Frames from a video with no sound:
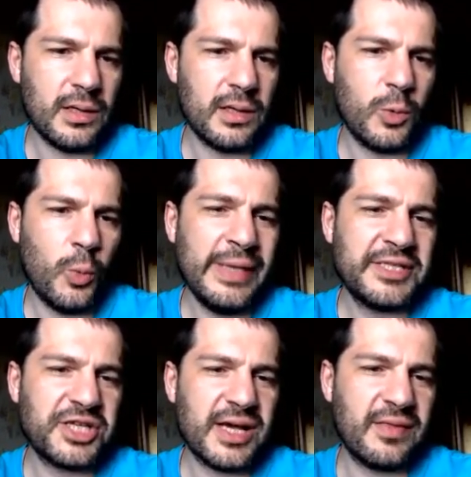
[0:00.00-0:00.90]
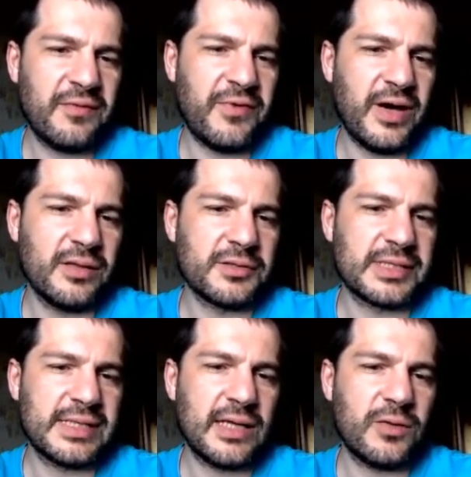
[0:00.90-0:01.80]
we check the final
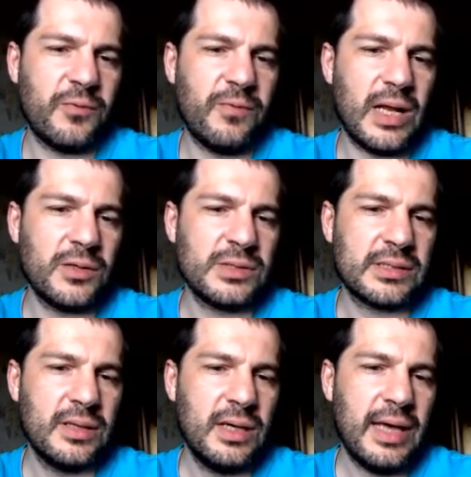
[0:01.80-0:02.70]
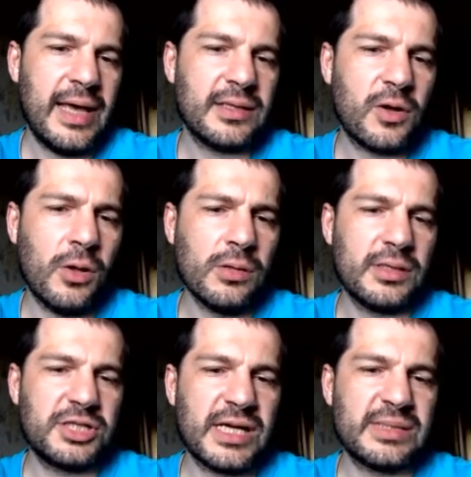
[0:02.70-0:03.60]
set of values and call
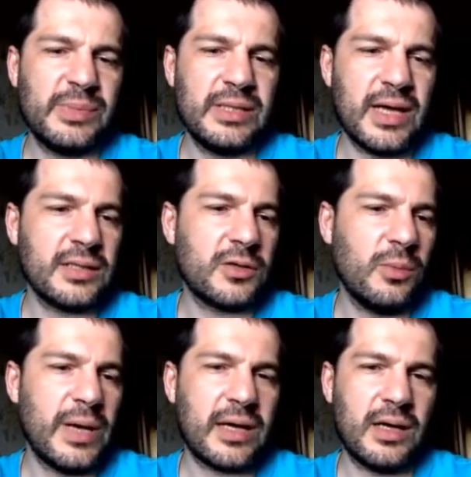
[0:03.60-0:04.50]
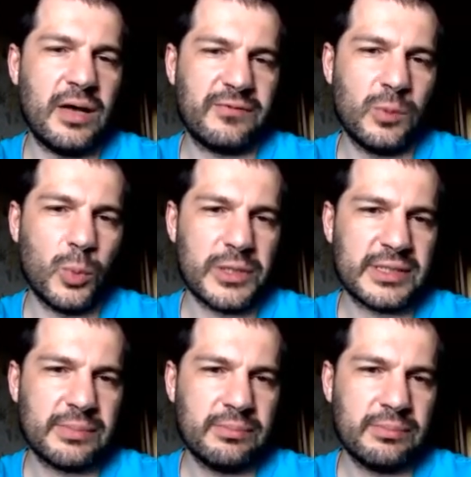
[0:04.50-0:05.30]
Jasmine done callback afterwards.